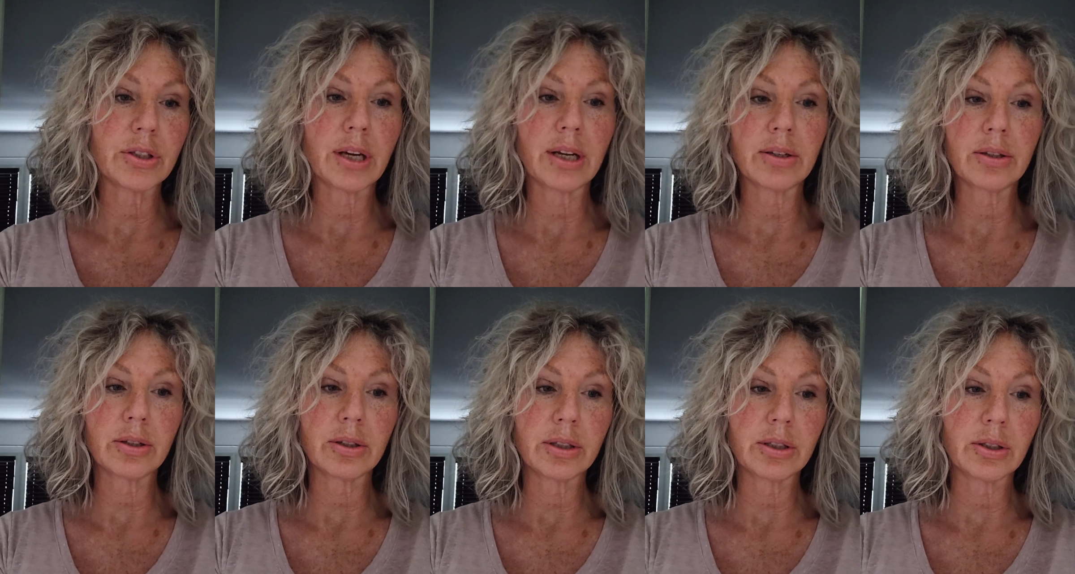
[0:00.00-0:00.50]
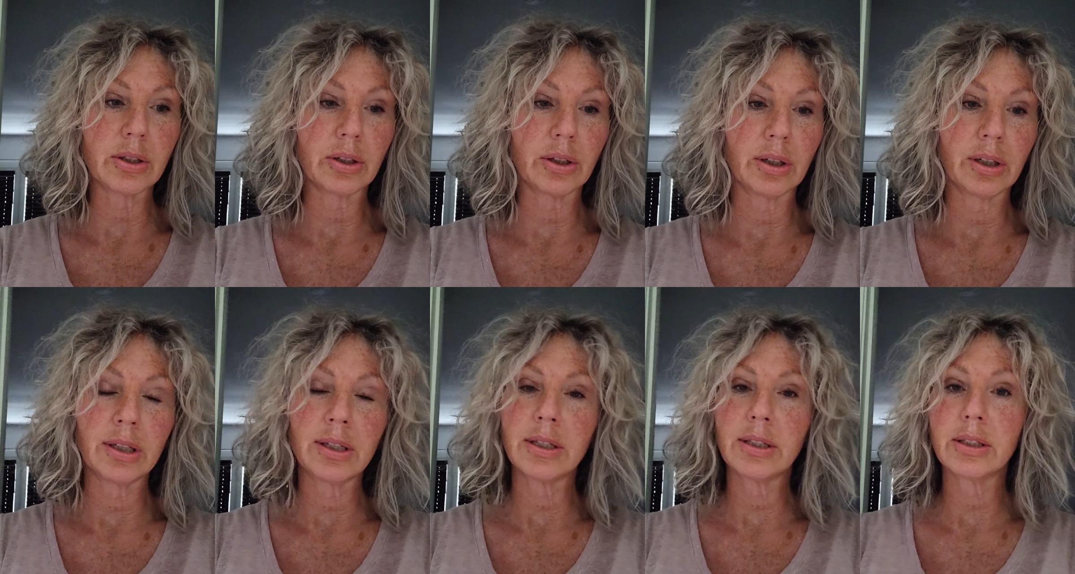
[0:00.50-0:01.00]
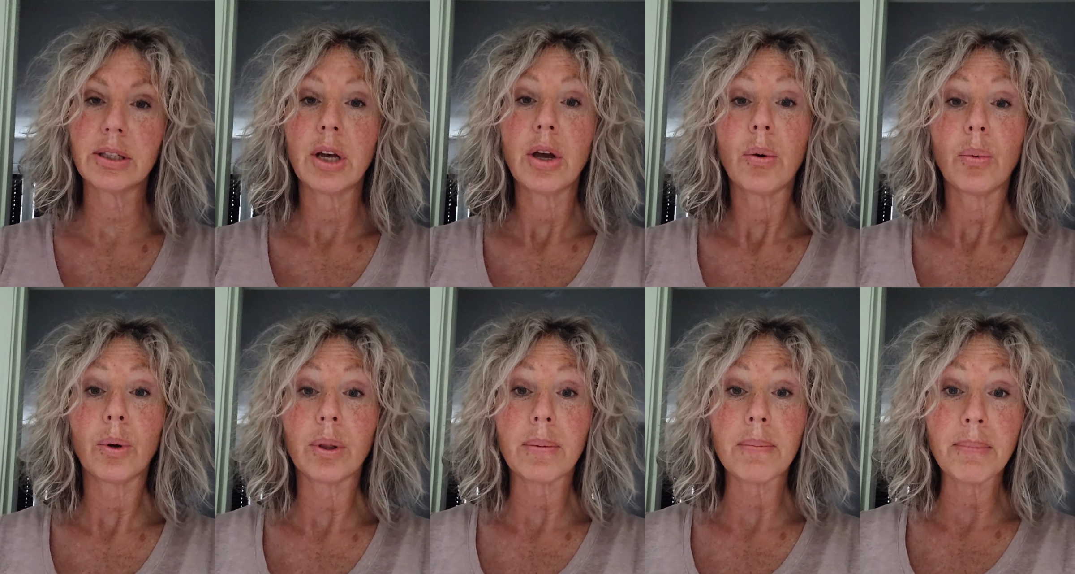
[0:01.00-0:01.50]
gentleness, and goodness,
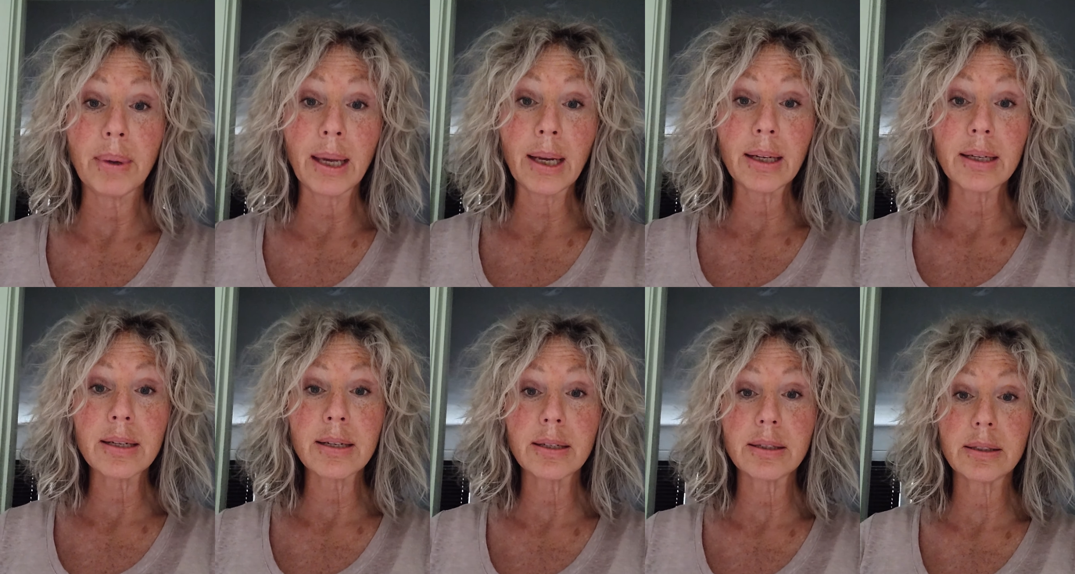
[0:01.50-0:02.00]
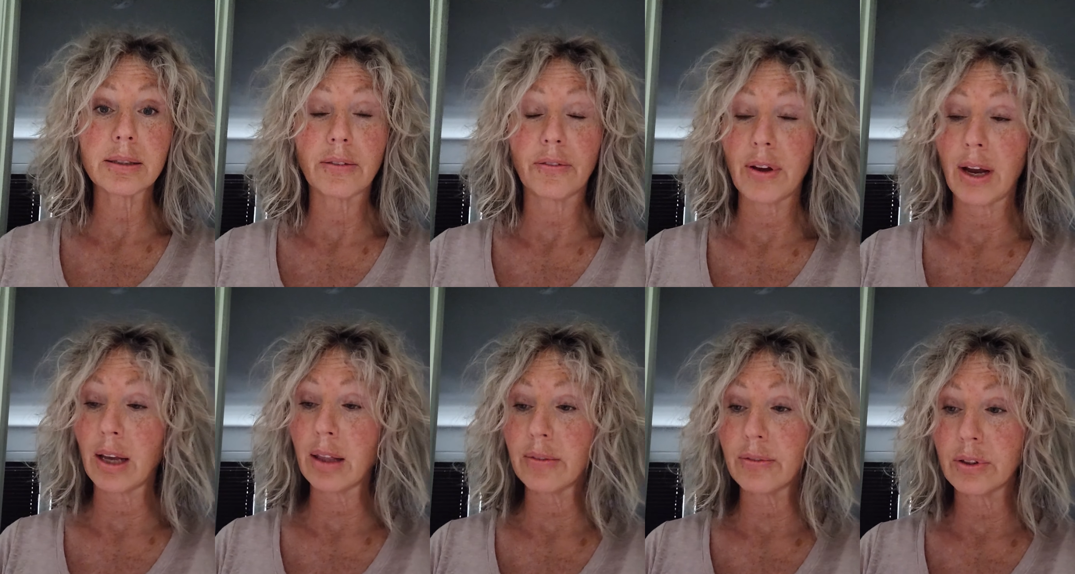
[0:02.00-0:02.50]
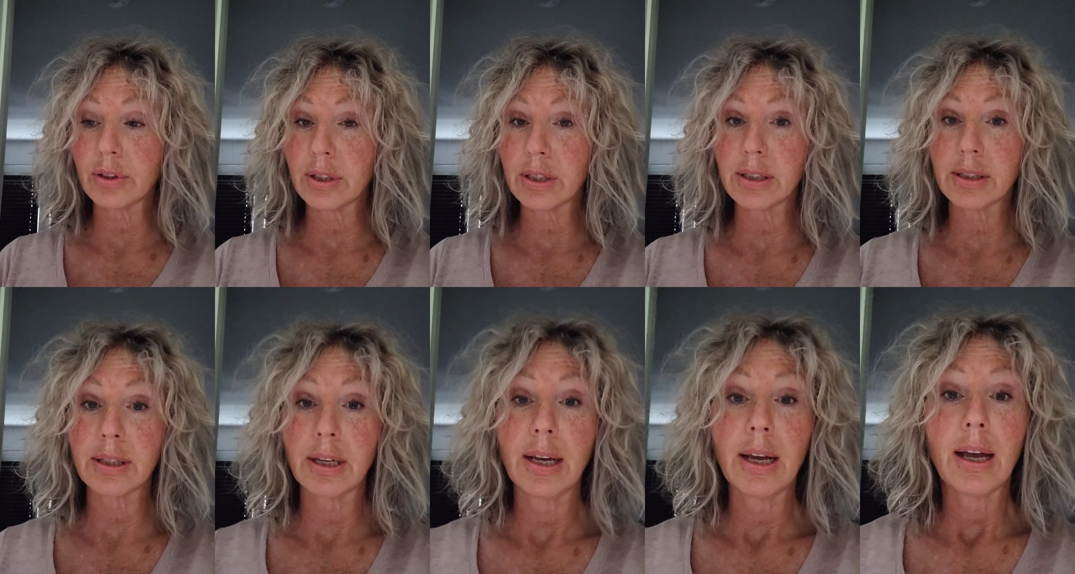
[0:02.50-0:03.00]
with meekness, faithfulness,